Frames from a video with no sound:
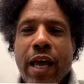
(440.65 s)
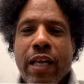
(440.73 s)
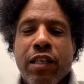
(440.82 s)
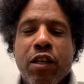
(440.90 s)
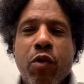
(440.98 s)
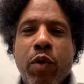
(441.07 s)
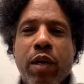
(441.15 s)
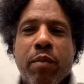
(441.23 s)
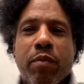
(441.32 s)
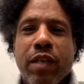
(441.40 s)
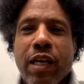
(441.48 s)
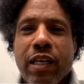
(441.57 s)
Until we can
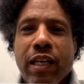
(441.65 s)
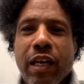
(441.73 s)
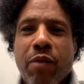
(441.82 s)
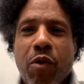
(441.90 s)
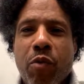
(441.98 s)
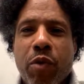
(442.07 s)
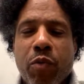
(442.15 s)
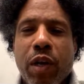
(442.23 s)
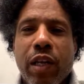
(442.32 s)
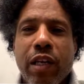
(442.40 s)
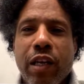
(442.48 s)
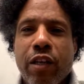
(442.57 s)
dedicate what we really
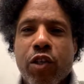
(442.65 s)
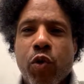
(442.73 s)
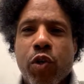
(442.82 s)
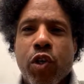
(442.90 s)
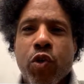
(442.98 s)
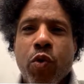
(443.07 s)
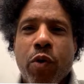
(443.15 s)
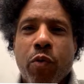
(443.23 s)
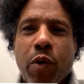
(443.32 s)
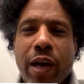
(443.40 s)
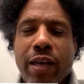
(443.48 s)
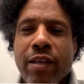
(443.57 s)
need to it to do it
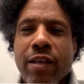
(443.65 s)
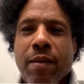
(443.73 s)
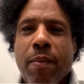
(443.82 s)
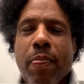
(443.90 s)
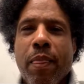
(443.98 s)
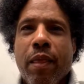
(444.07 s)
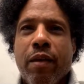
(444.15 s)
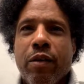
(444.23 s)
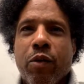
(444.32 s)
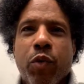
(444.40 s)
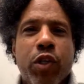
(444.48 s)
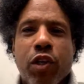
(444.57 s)
right,
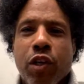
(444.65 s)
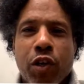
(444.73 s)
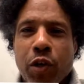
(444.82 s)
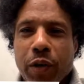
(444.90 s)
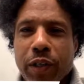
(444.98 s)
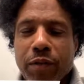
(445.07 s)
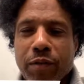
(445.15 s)
we shouldn't do it.